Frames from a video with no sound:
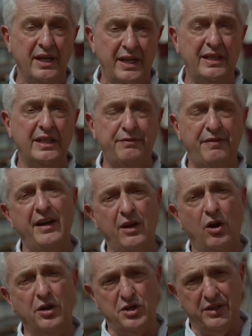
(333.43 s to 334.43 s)
It is very
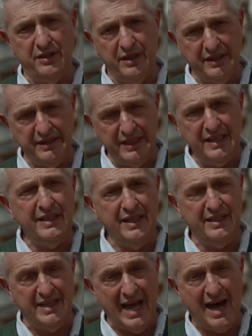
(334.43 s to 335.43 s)
urgent. It is
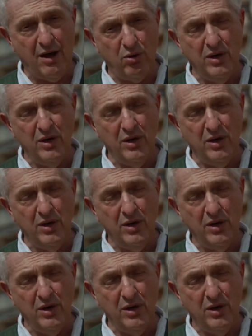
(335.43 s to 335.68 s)
needed now.